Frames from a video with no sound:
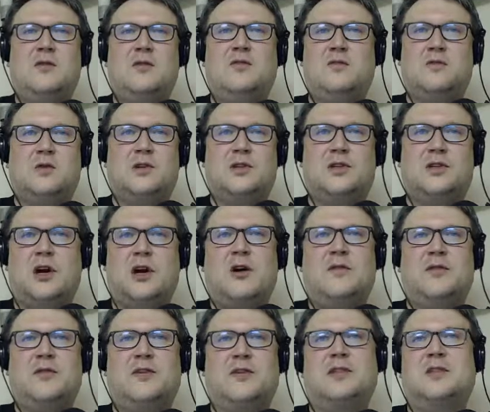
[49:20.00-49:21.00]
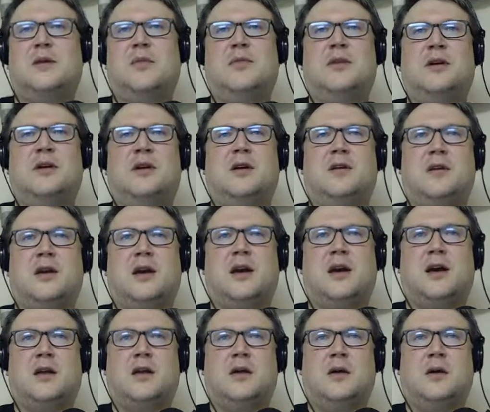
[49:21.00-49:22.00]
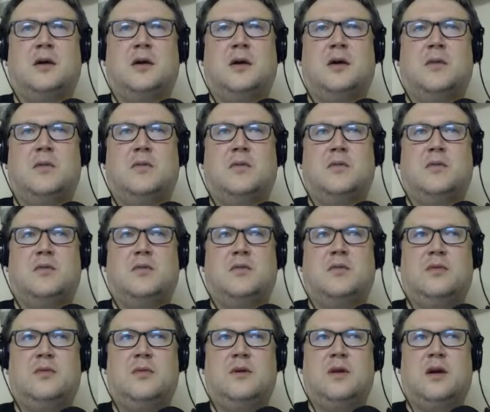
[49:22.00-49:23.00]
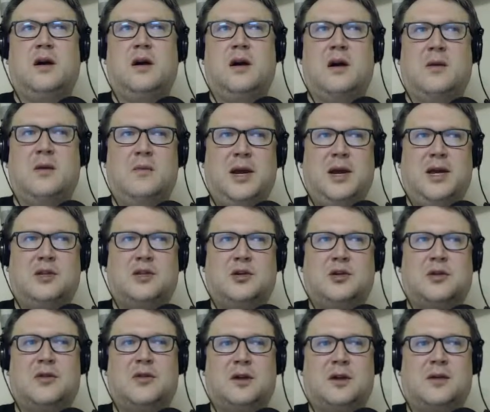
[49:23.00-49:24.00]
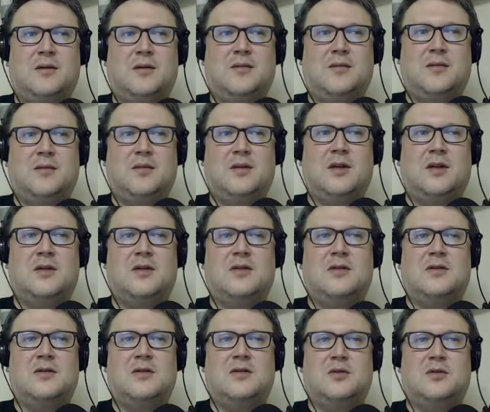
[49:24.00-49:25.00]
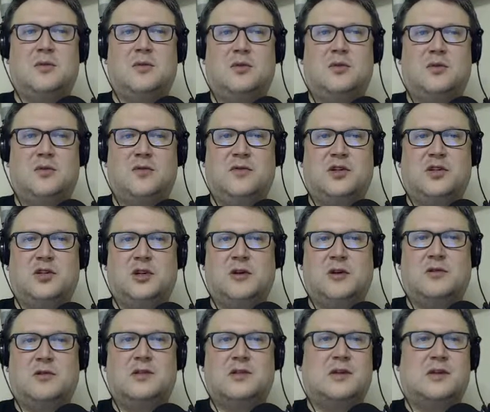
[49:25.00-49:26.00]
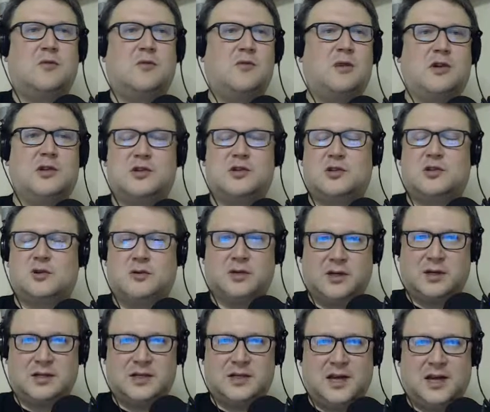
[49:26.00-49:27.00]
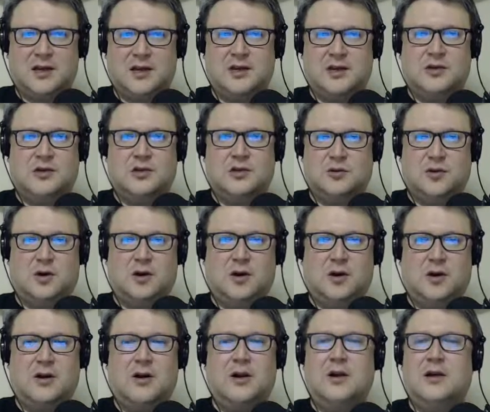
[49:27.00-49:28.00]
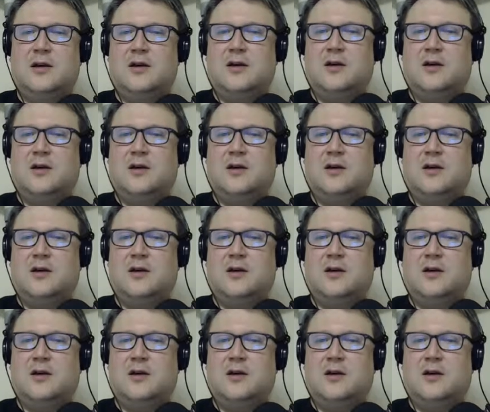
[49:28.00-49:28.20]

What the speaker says: And resolve is something that a major theme that the movie shows us that we can certainly take into our